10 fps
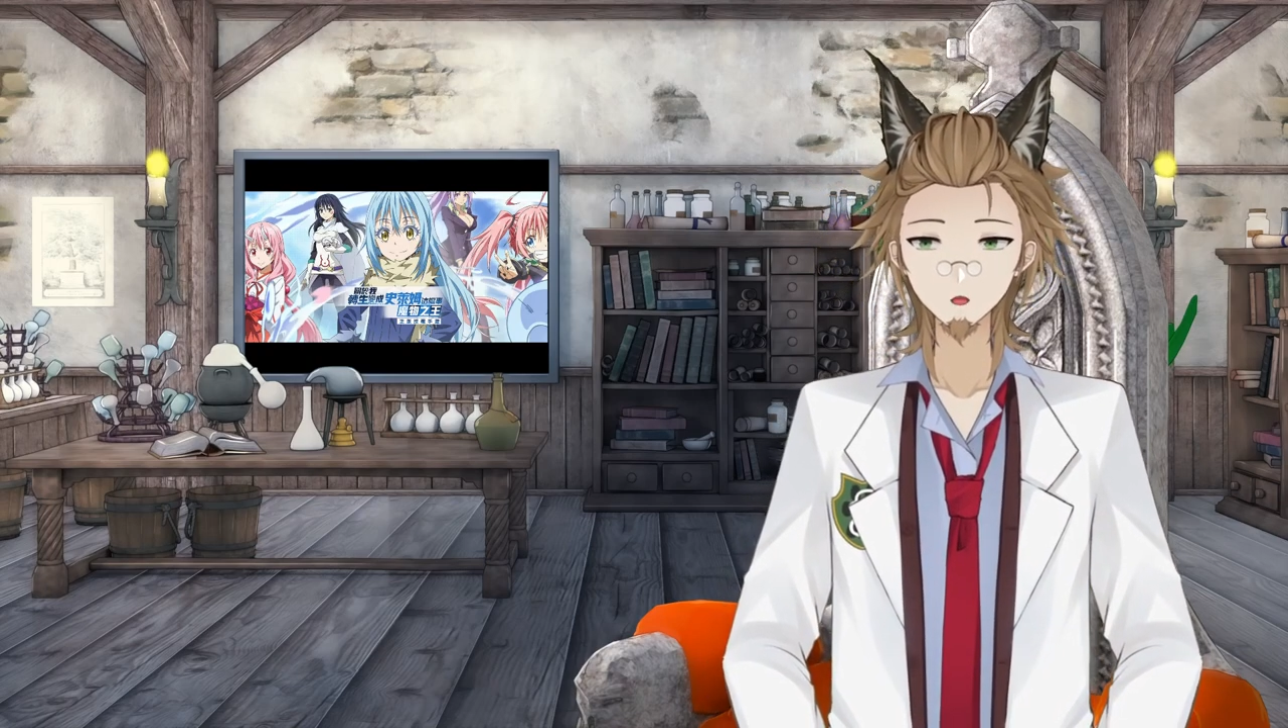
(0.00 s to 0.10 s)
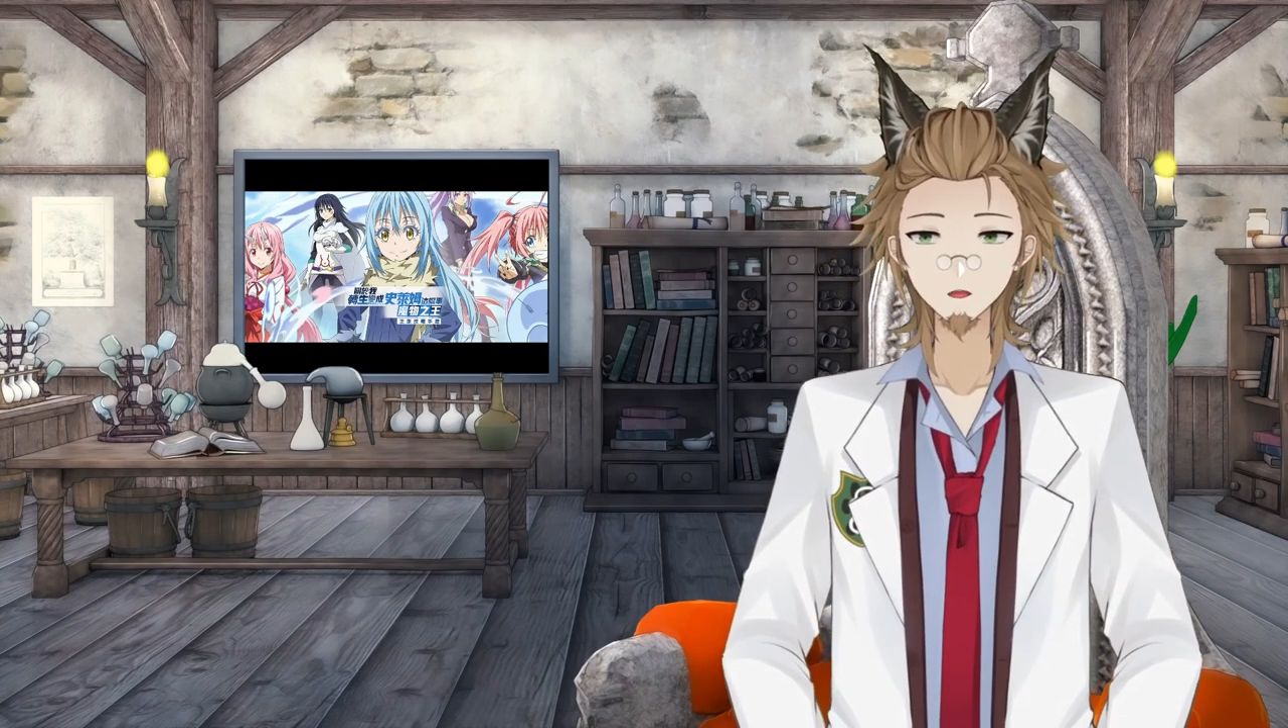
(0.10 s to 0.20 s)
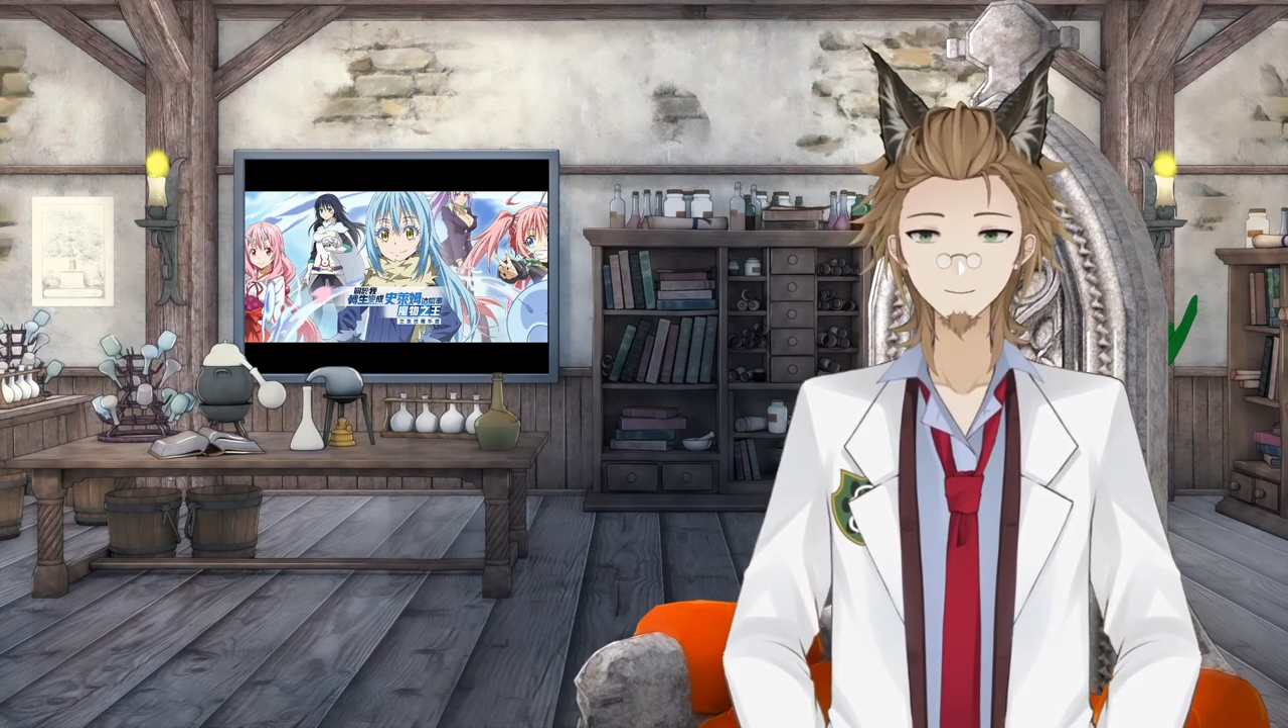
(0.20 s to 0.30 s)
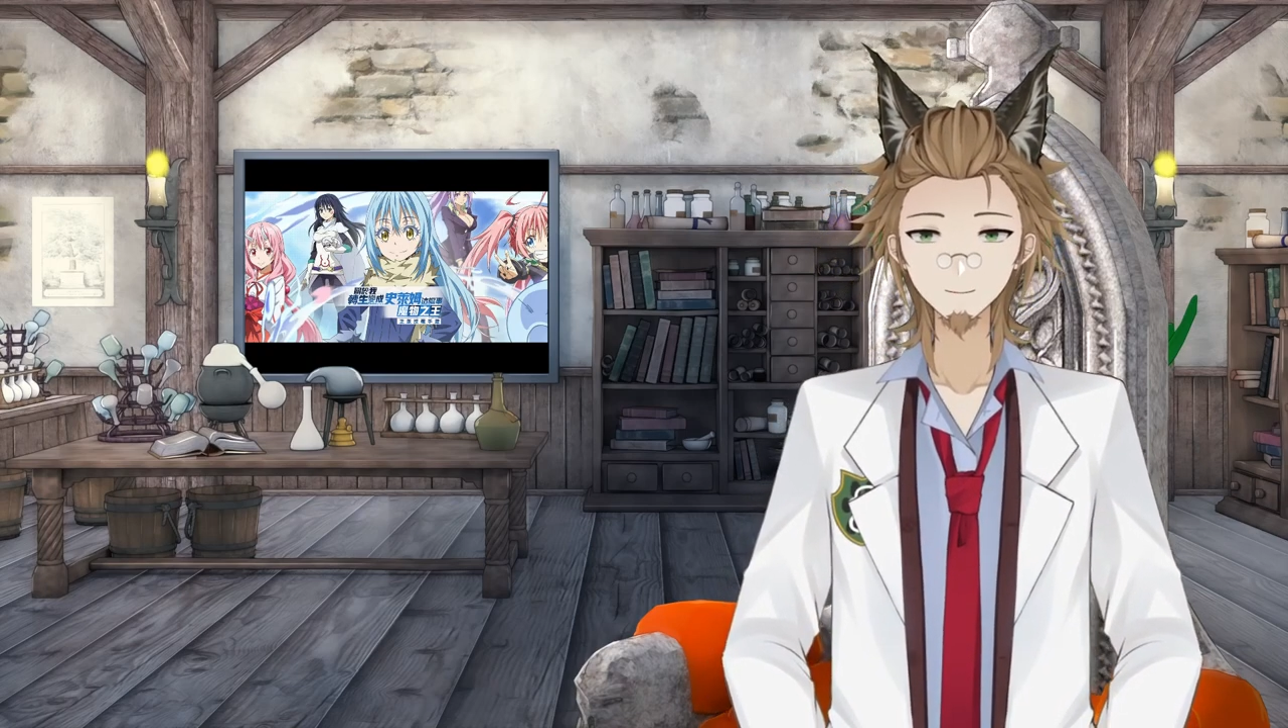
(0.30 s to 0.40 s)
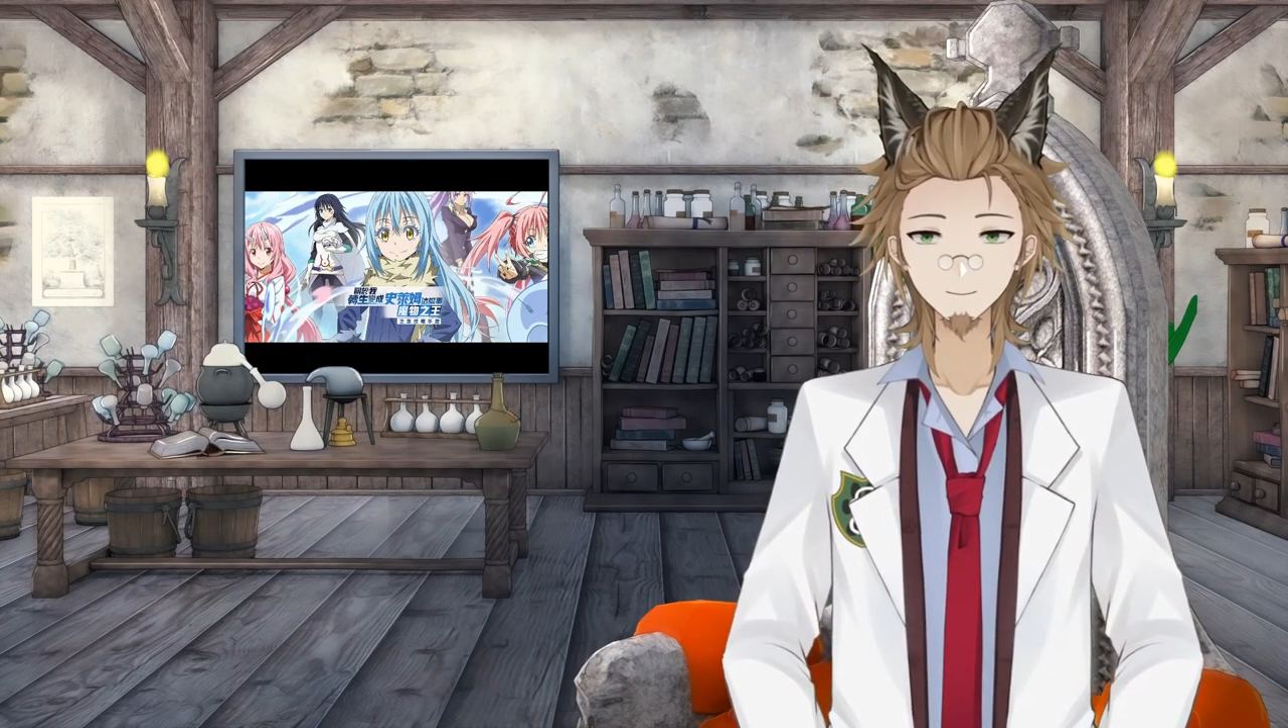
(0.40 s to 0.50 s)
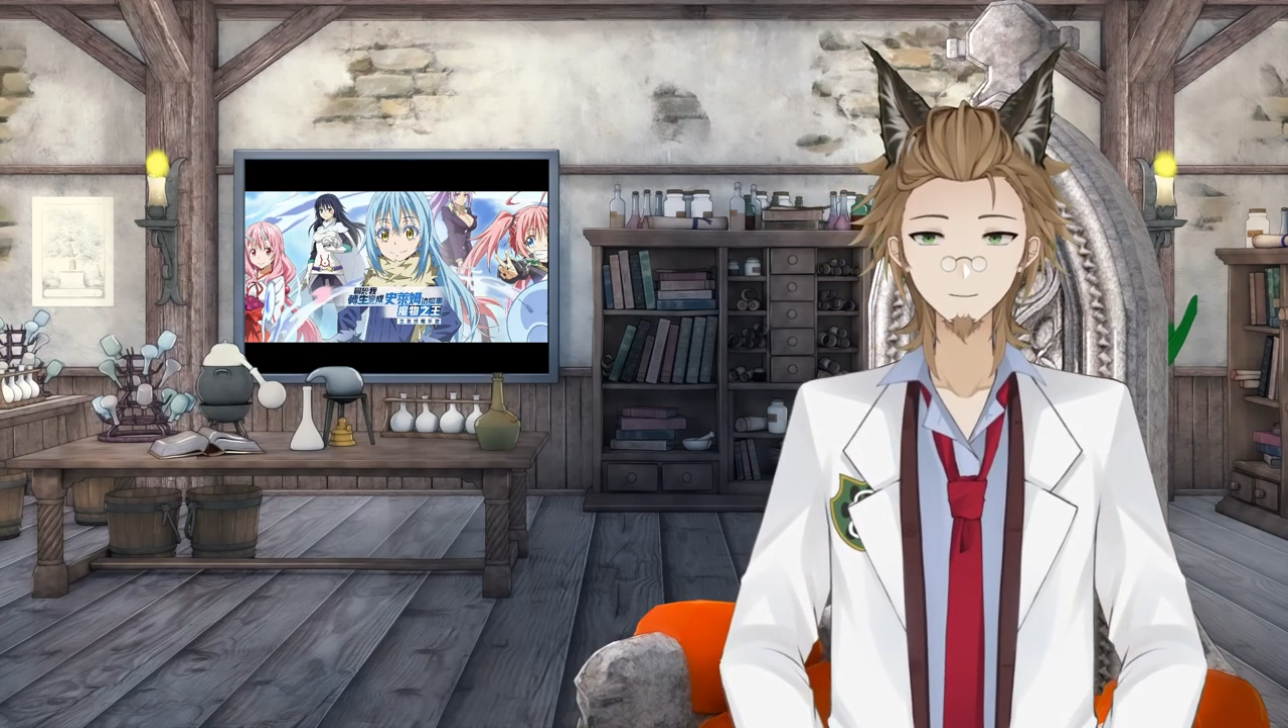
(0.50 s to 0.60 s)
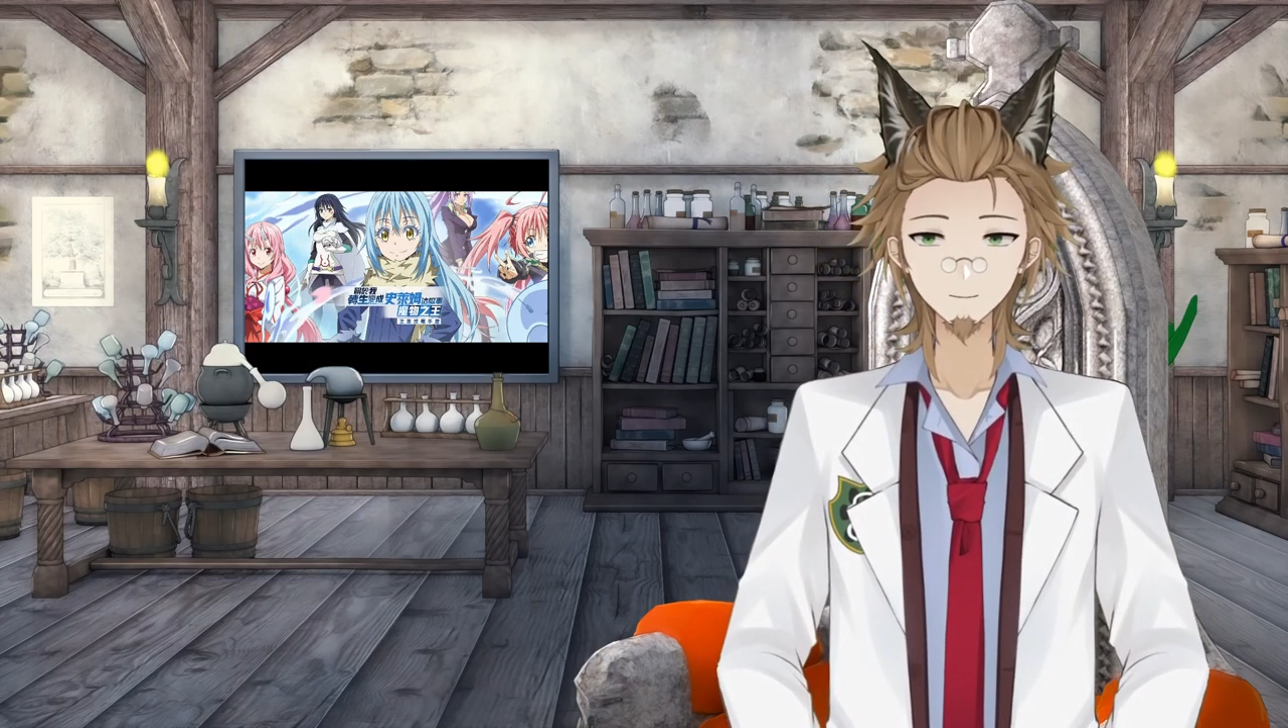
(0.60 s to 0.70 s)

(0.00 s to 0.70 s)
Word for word: and I was like, oh my